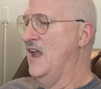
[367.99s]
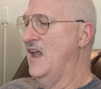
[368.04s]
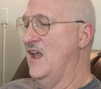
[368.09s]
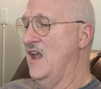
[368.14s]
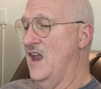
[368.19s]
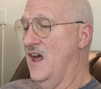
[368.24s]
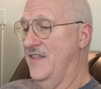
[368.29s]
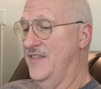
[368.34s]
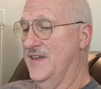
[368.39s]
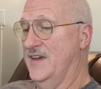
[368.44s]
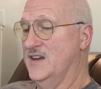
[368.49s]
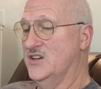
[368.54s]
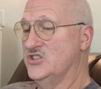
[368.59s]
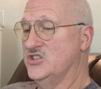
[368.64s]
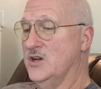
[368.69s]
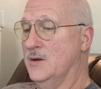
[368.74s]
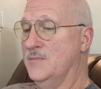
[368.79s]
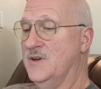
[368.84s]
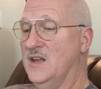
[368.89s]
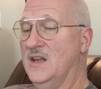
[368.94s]
Nothing
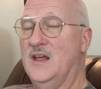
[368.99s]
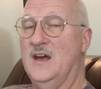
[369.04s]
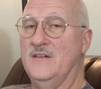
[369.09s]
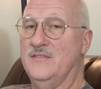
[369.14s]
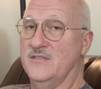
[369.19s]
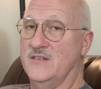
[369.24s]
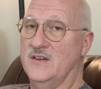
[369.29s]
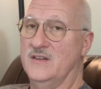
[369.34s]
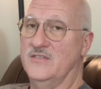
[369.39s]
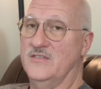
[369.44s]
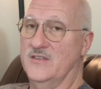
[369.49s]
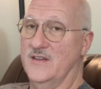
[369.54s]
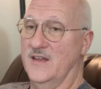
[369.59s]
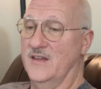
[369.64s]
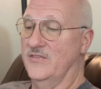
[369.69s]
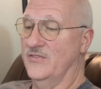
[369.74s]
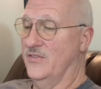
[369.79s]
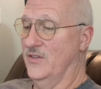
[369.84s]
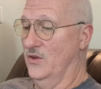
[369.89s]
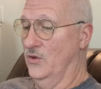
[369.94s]
shall be left,
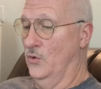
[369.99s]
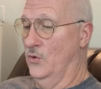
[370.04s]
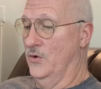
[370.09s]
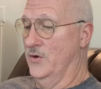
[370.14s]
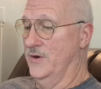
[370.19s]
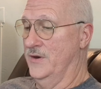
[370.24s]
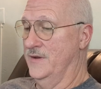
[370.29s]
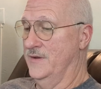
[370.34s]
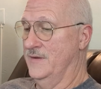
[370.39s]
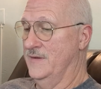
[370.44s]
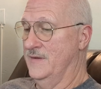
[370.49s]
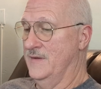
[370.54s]
saith the Lord.